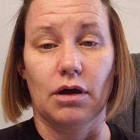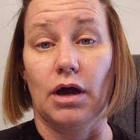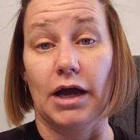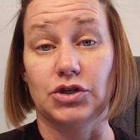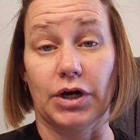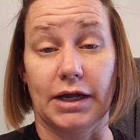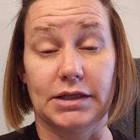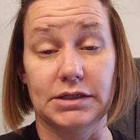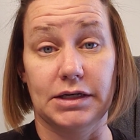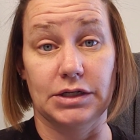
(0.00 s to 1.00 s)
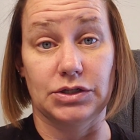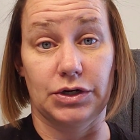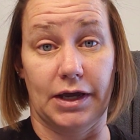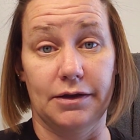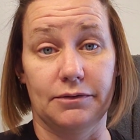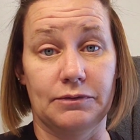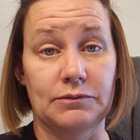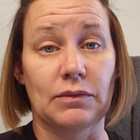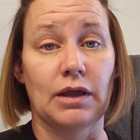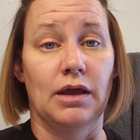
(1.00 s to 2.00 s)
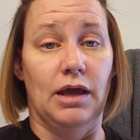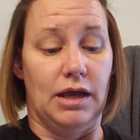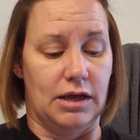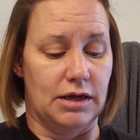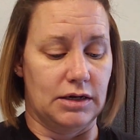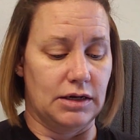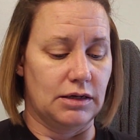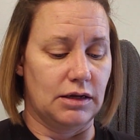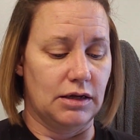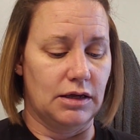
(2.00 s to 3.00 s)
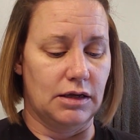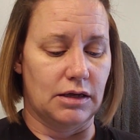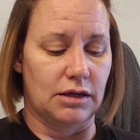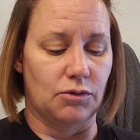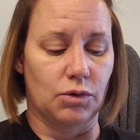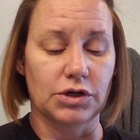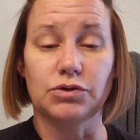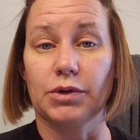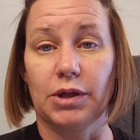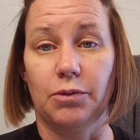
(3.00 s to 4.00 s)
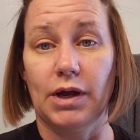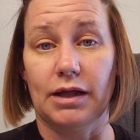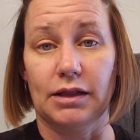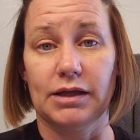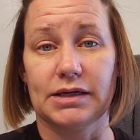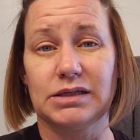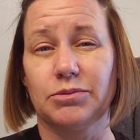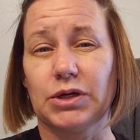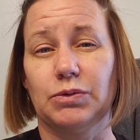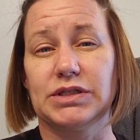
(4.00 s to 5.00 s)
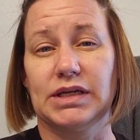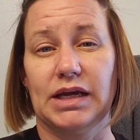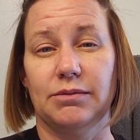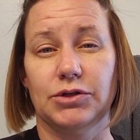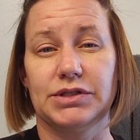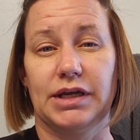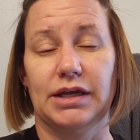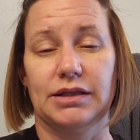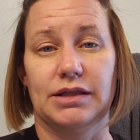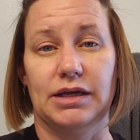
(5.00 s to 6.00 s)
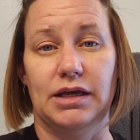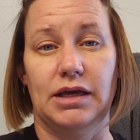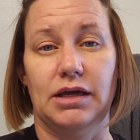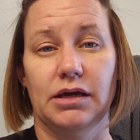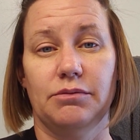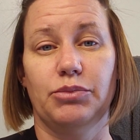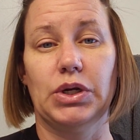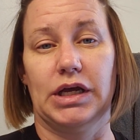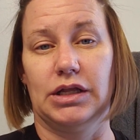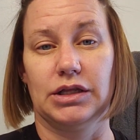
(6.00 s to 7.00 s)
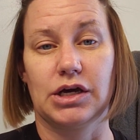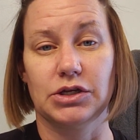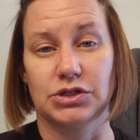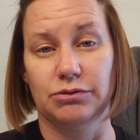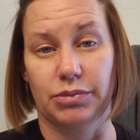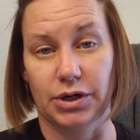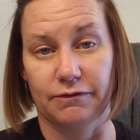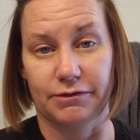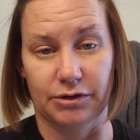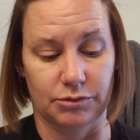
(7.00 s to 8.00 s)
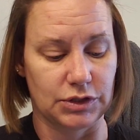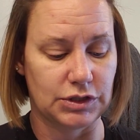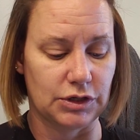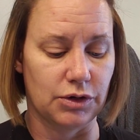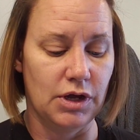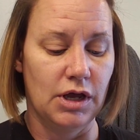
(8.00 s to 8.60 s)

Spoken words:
I tried this yesterday, and it worked really well, except I wasn't able to get the putting on the costume part filmed, so